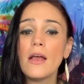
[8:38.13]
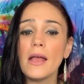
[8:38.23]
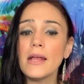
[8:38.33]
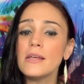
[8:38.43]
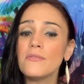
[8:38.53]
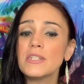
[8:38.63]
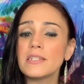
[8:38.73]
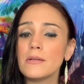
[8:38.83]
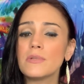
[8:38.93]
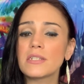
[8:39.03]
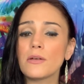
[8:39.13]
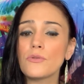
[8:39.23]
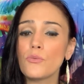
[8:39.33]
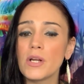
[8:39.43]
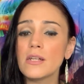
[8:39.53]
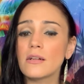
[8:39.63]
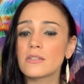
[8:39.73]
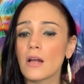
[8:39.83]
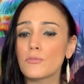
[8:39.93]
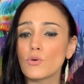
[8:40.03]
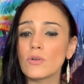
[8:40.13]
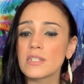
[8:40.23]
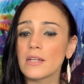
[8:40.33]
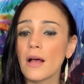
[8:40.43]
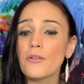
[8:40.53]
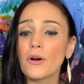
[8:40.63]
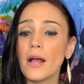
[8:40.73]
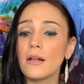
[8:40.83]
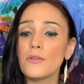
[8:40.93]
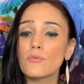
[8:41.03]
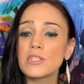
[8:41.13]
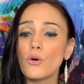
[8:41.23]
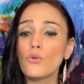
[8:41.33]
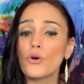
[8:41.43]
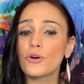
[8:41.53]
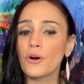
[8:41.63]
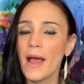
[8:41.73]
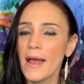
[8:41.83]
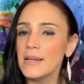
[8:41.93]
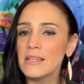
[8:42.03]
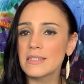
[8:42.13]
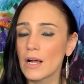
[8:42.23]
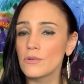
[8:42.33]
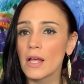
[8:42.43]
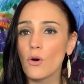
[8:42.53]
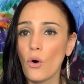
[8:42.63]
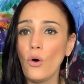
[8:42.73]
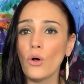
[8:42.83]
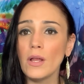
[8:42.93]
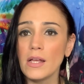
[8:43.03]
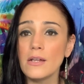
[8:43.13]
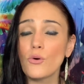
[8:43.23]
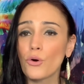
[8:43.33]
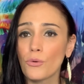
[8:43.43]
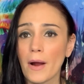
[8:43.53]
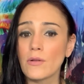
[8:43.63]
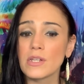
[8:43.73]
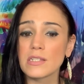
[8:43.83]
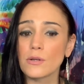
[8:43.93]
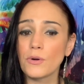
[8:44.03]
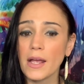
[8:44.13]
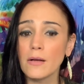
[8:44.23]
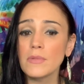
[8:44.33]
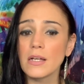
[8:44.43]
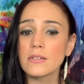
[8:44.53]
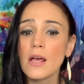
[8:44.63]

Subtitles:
It even seemed as though the wind had stopped altogether, and there was no longer any sound at all in or around this little hamlet.